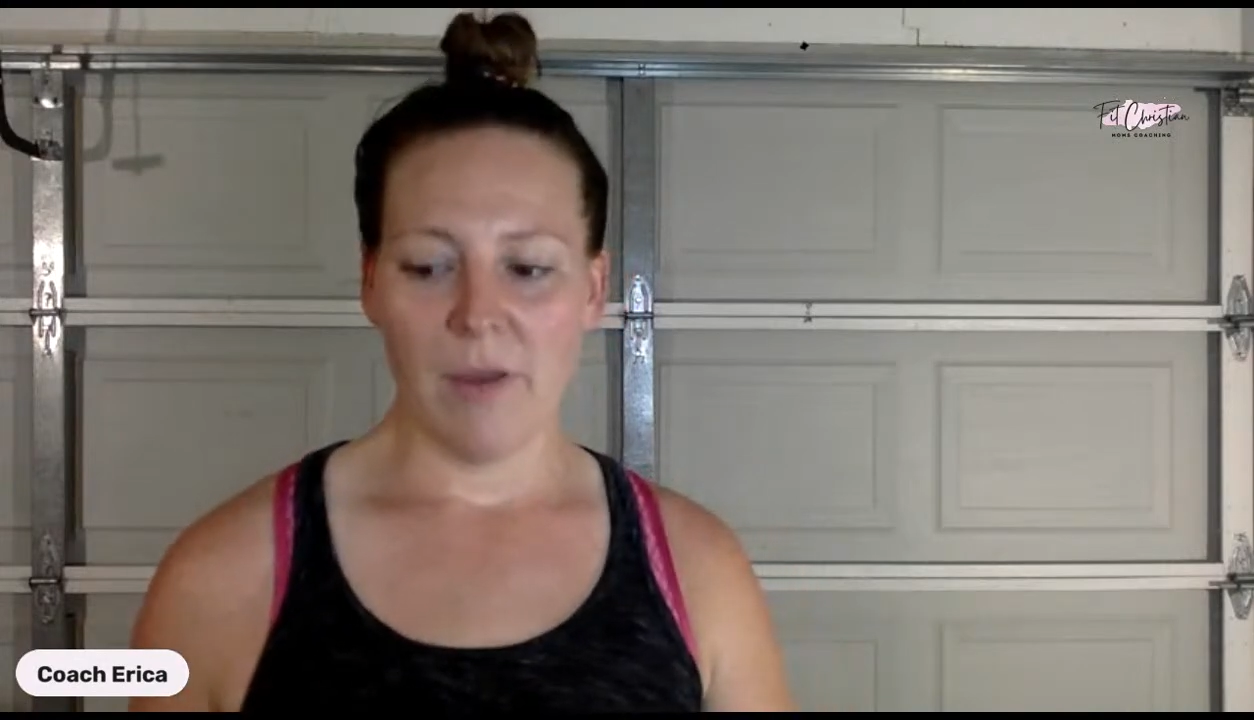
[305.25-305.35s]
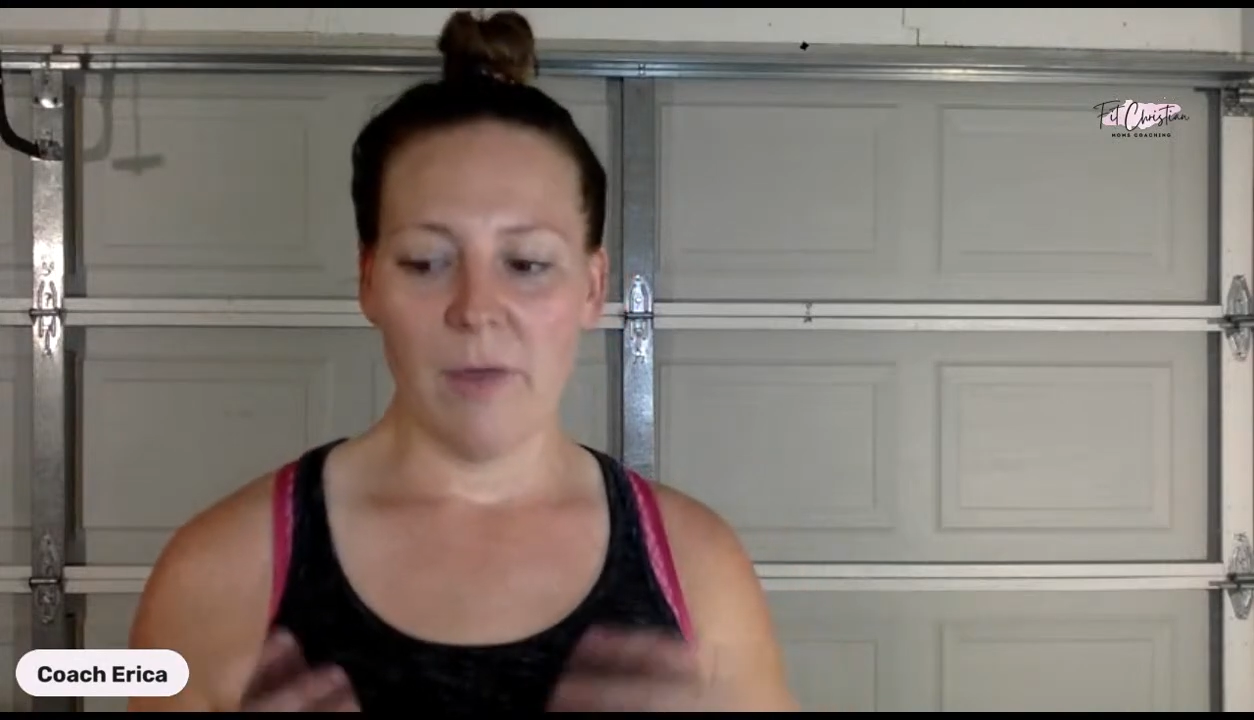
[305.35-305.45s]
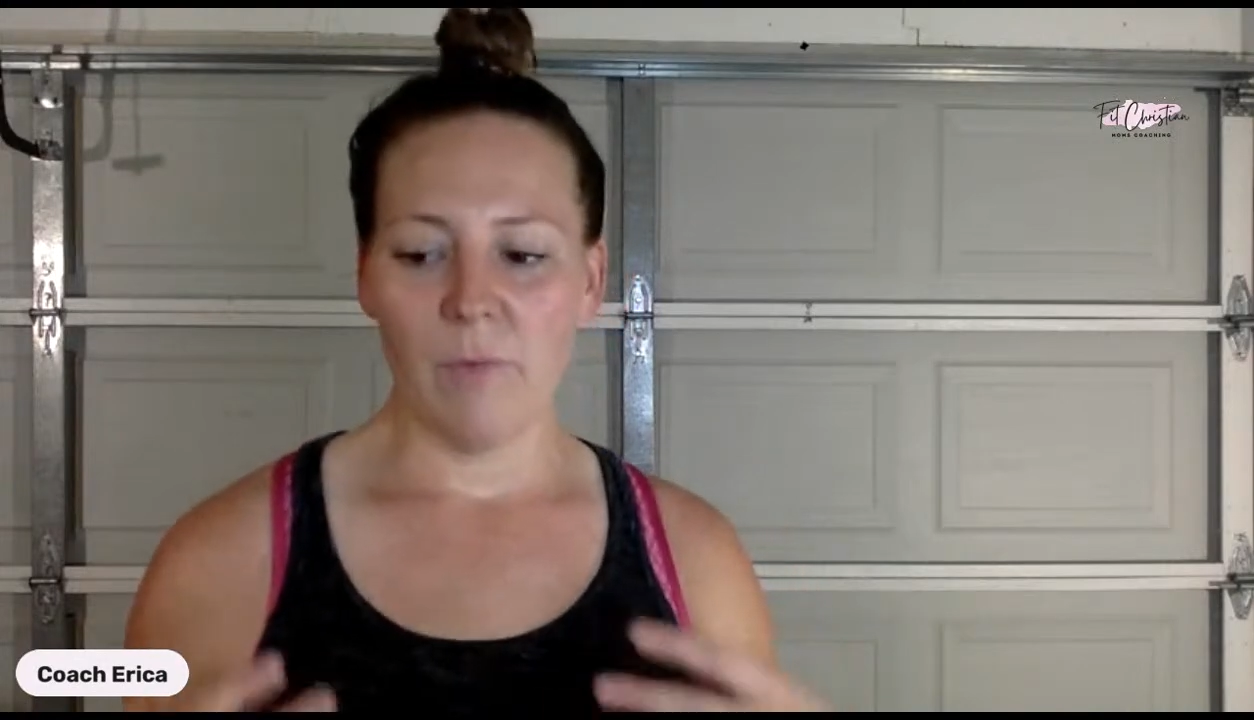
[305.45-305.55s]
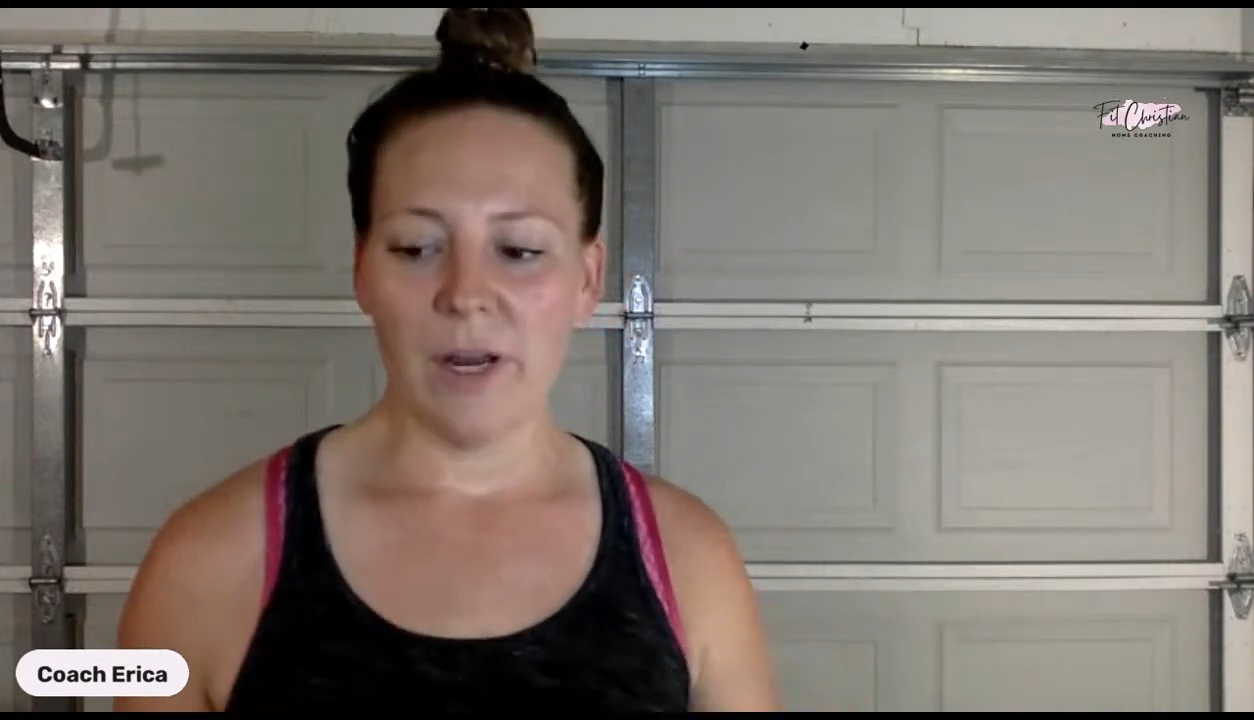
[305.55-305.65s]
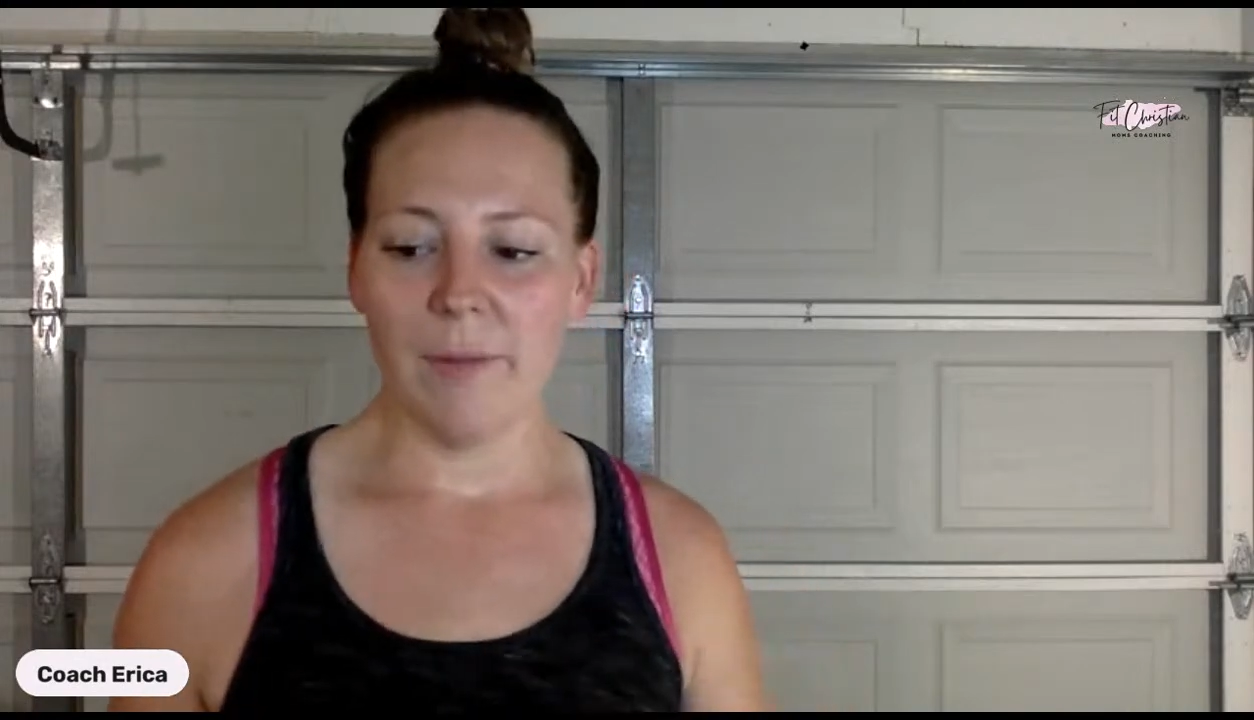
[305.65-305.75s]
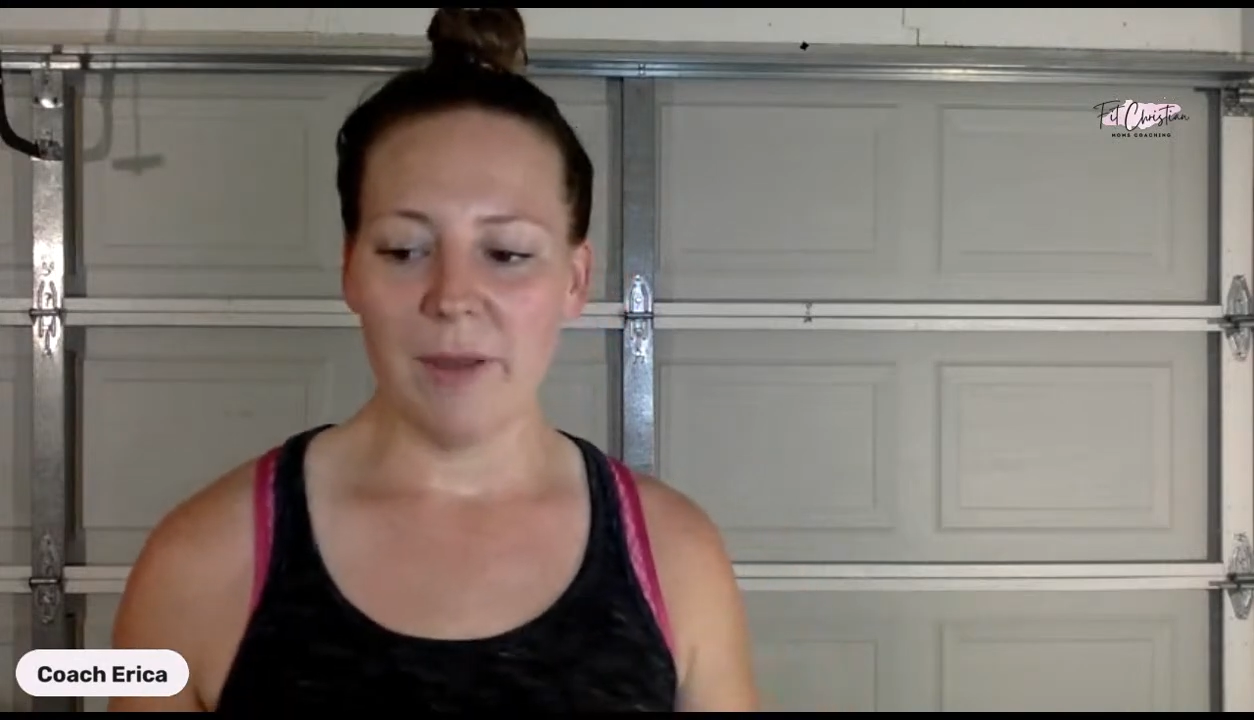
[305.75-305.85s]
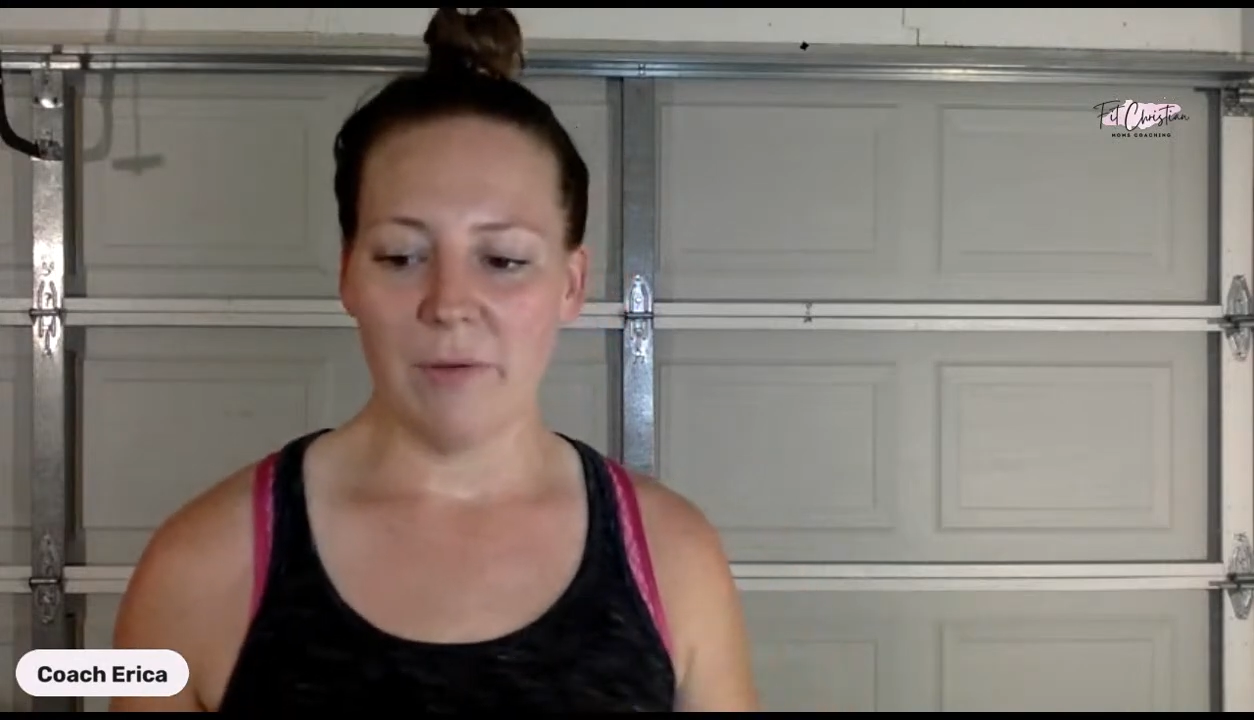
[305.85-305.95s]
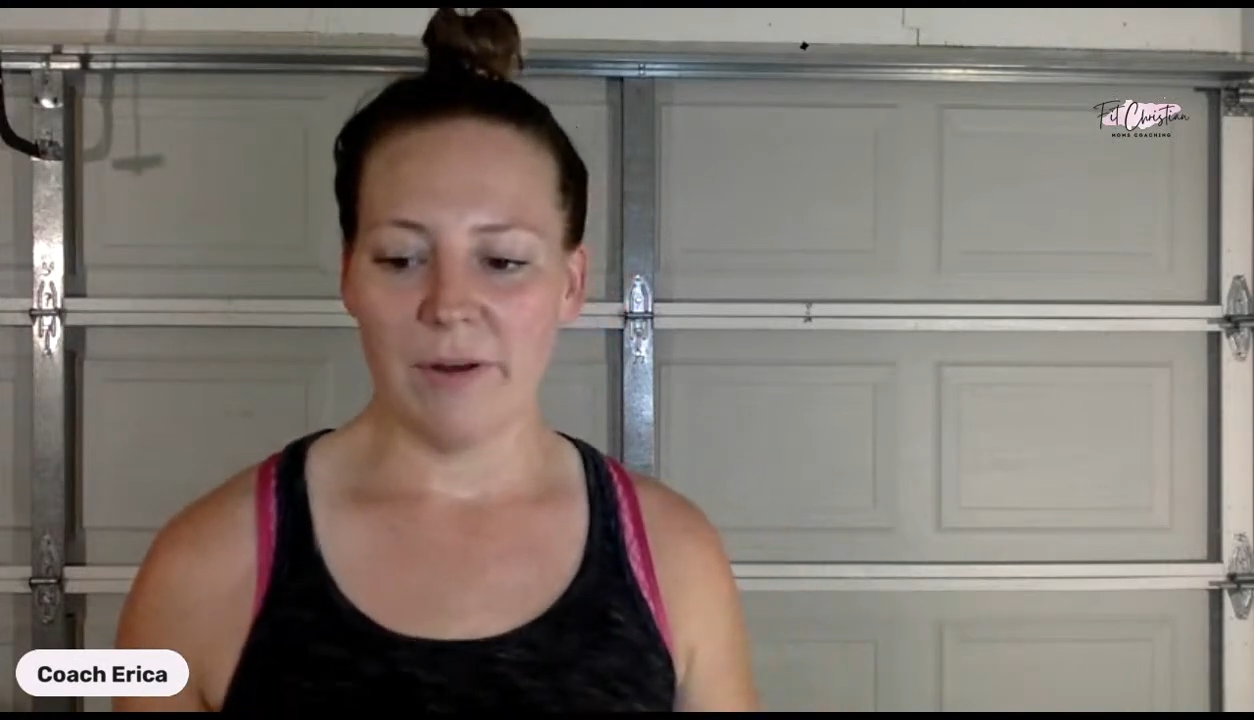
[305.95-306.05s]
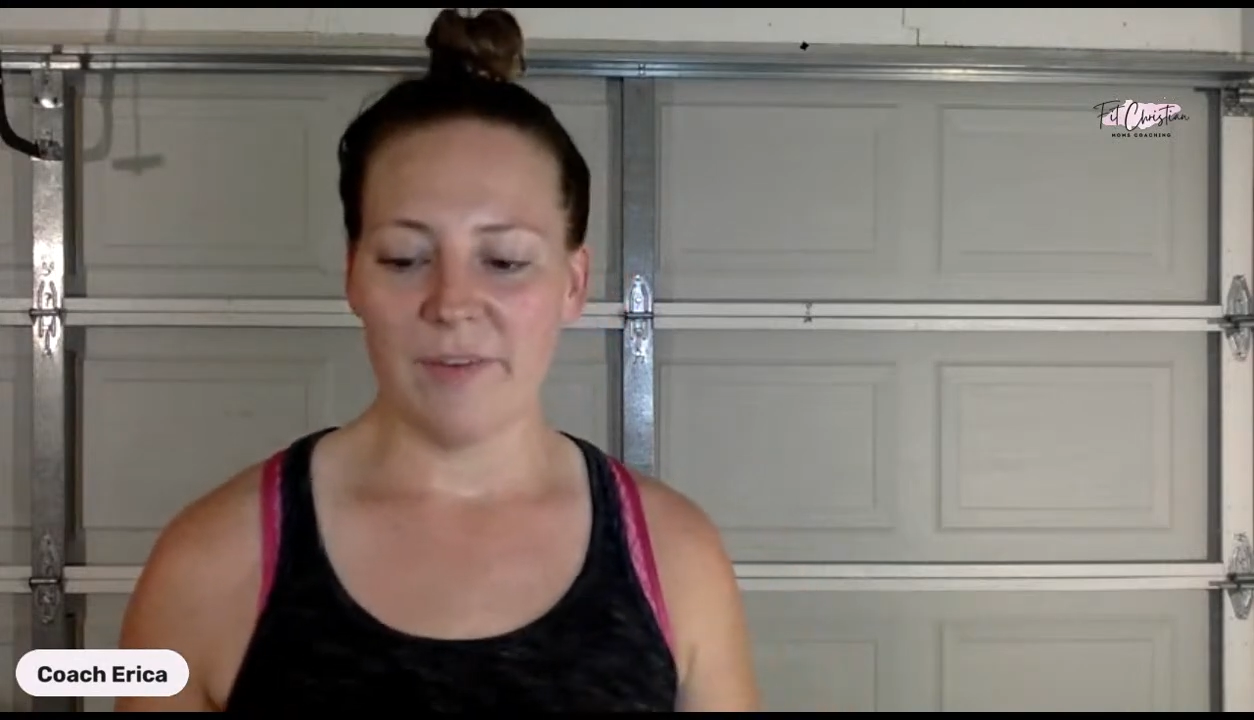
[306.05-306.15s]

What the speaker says: And what I mean